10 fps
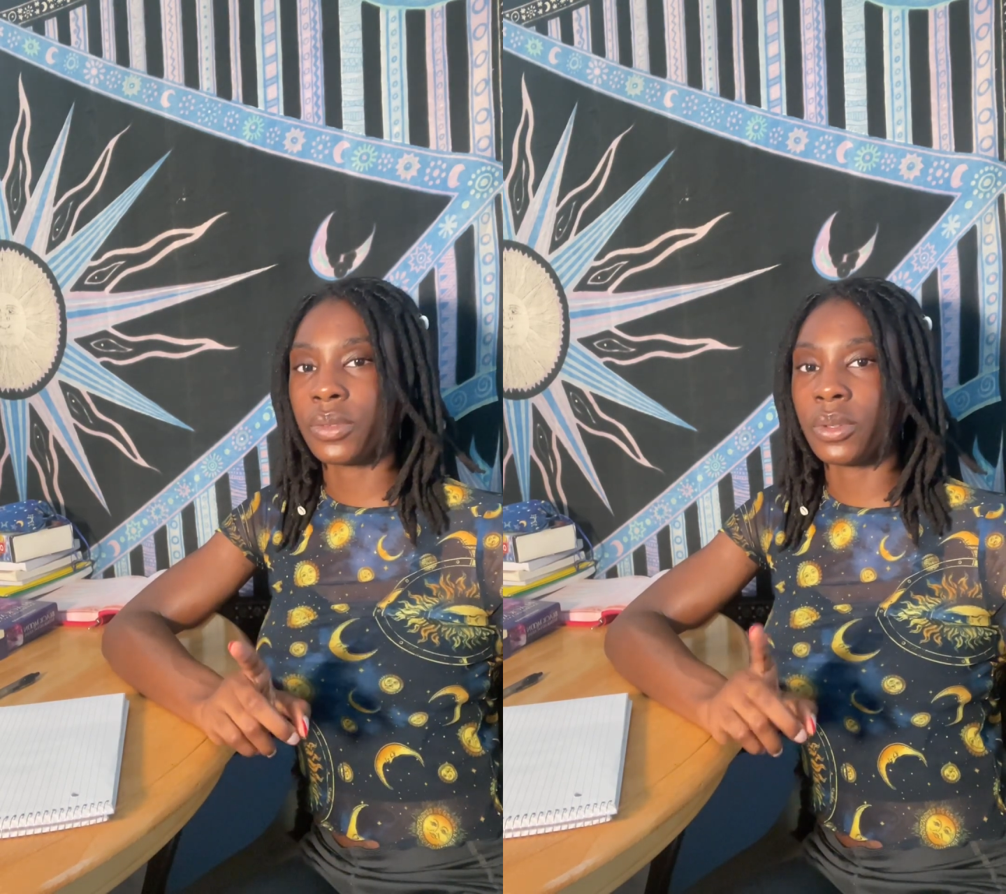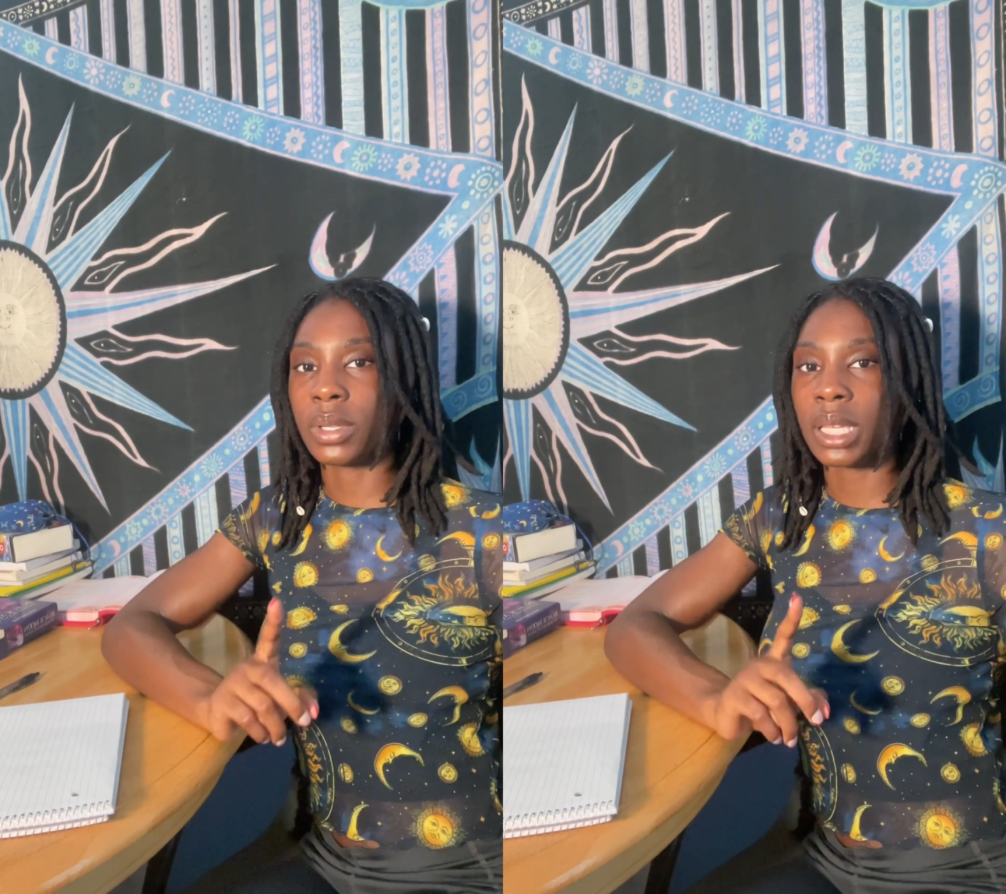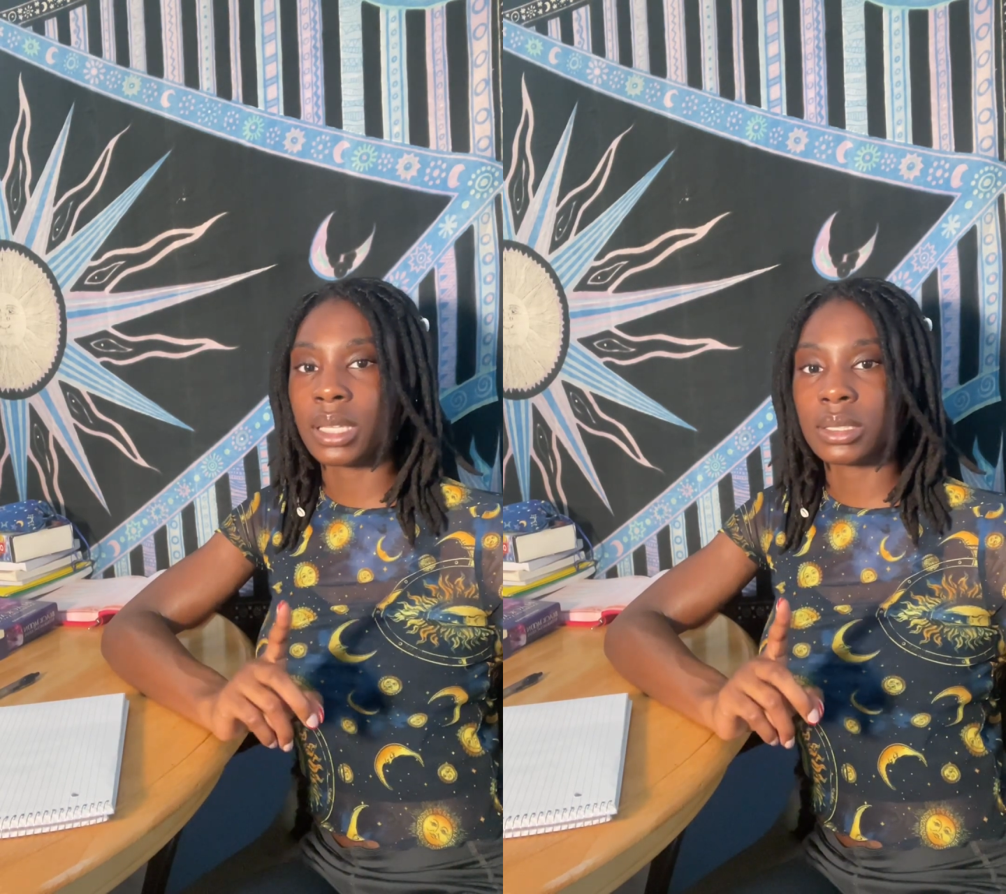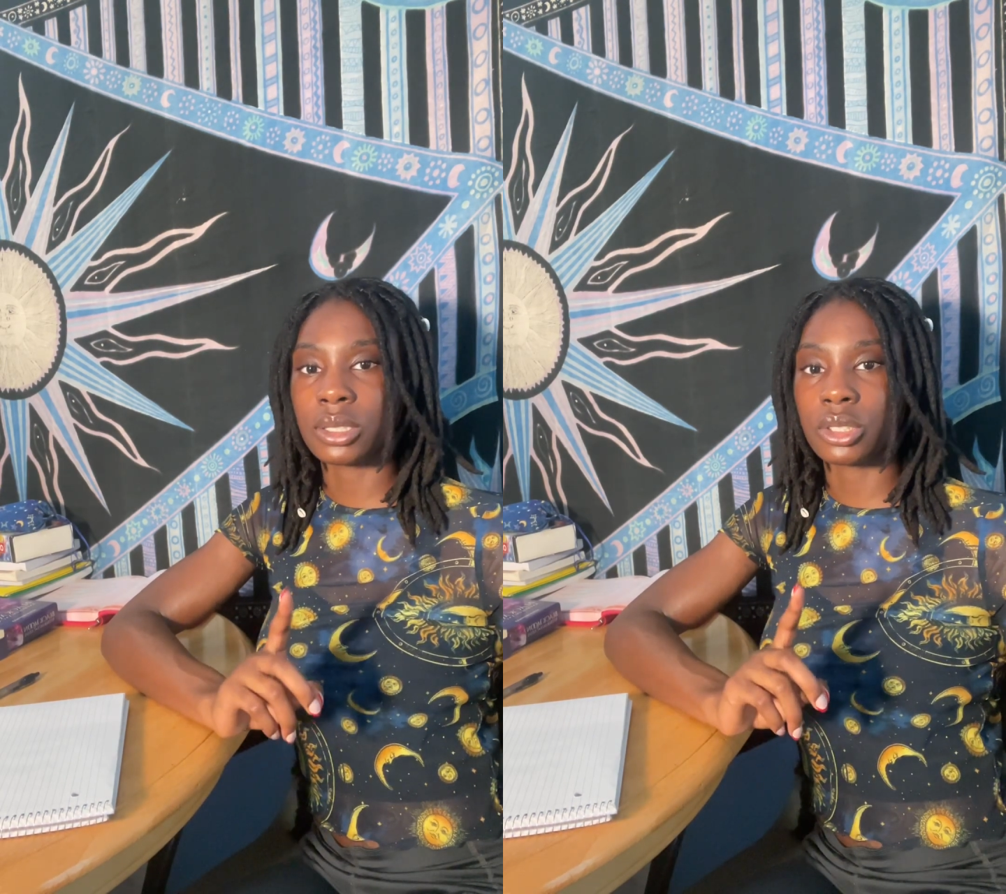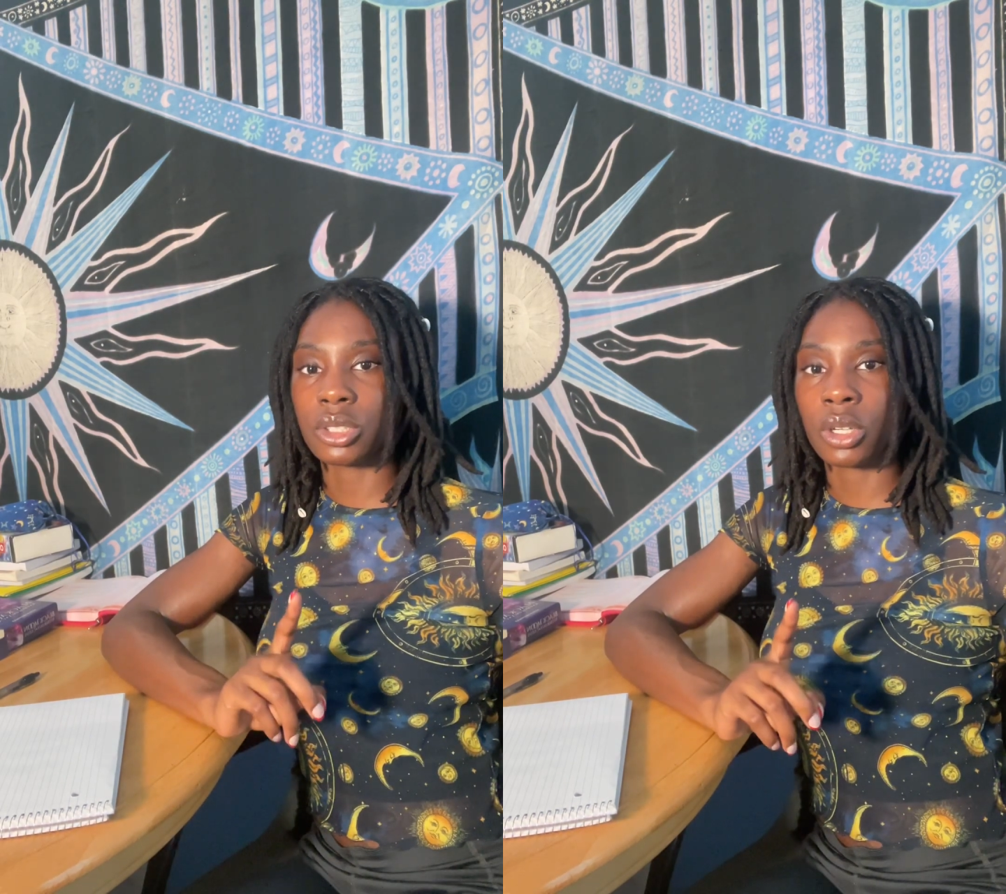you can't
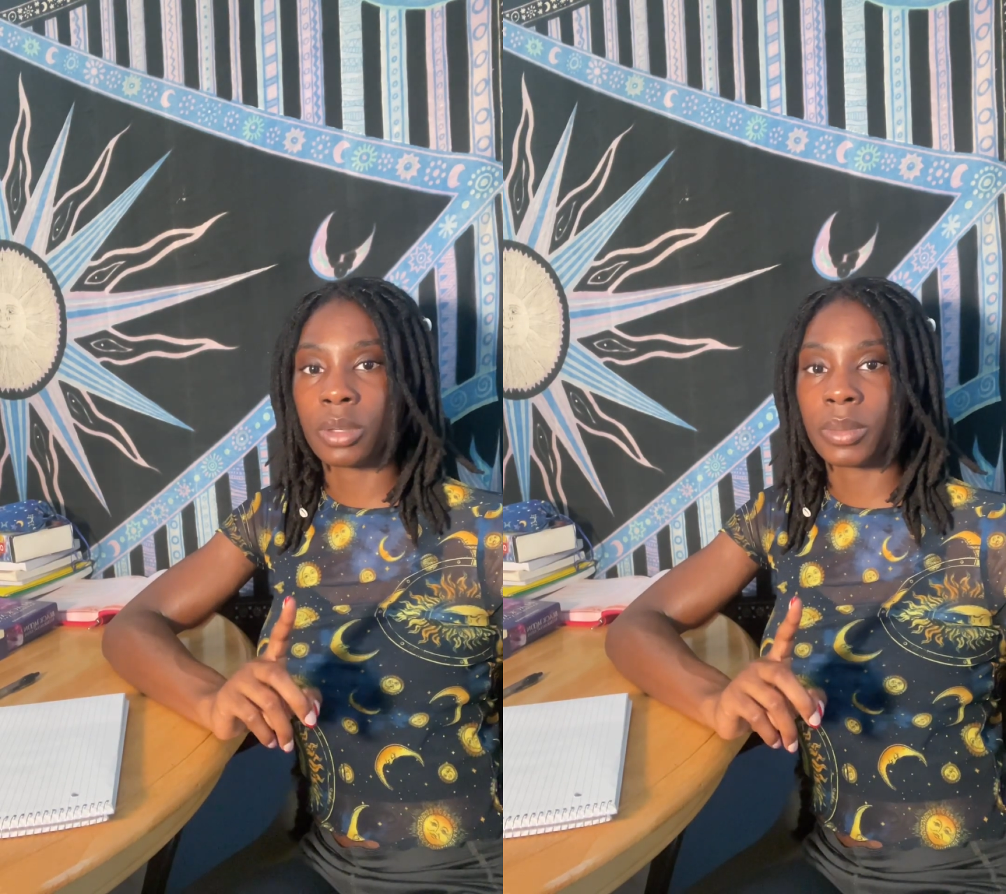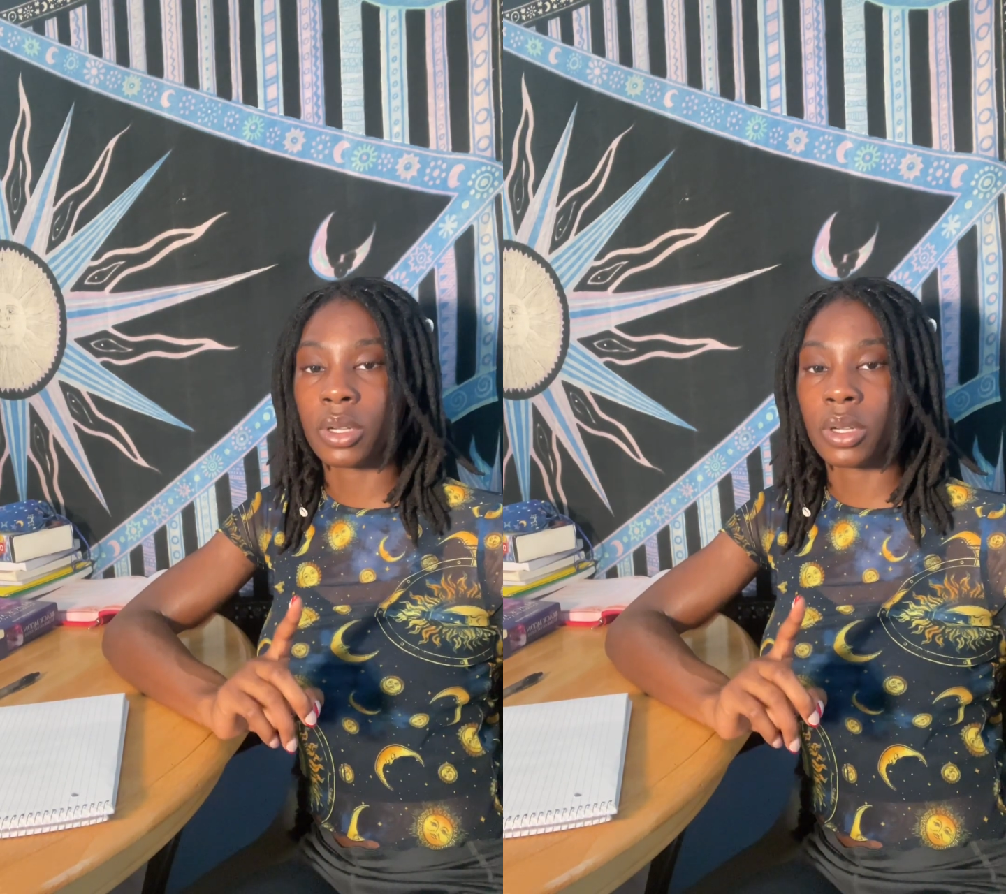determine,